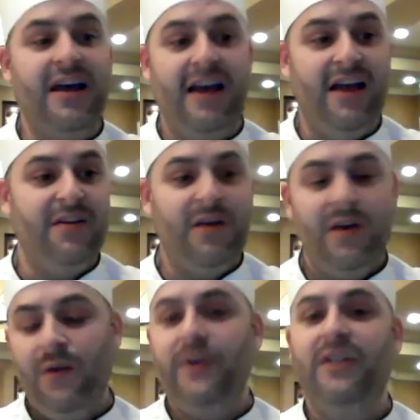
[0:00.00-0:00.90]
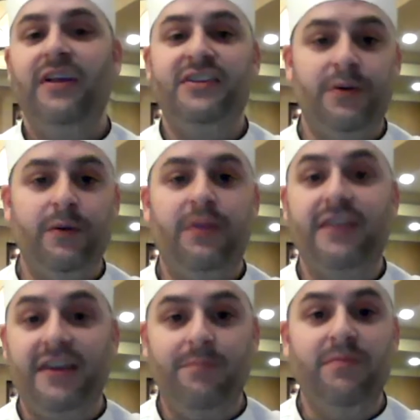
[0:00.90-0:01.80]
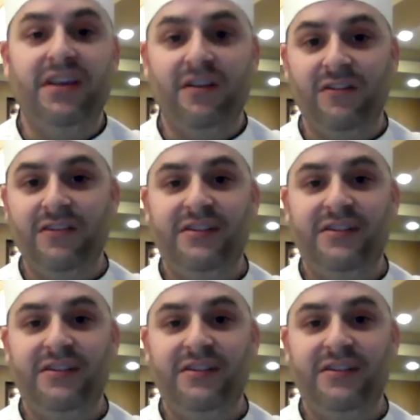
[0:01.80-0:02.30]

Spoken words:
And we like to do theme meal